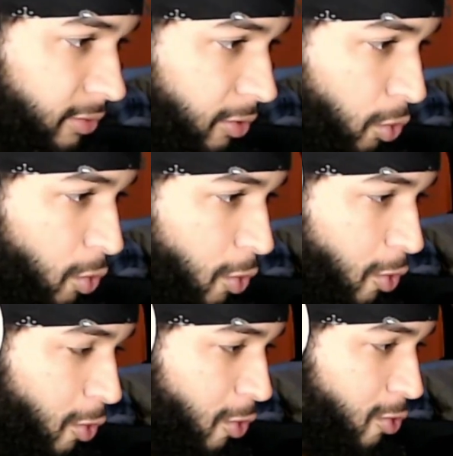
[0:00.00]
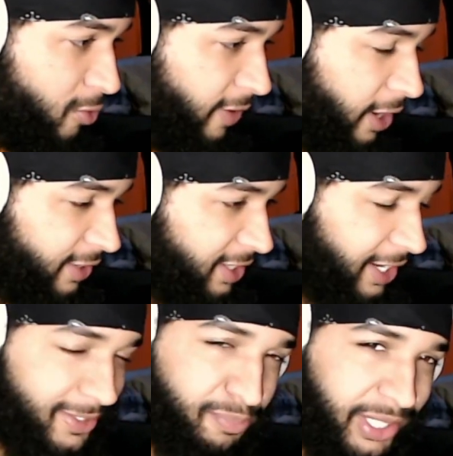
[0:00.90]
Ooh, very
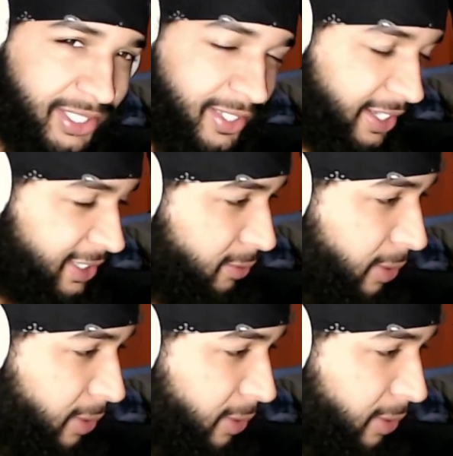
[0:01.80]
nice beat selection,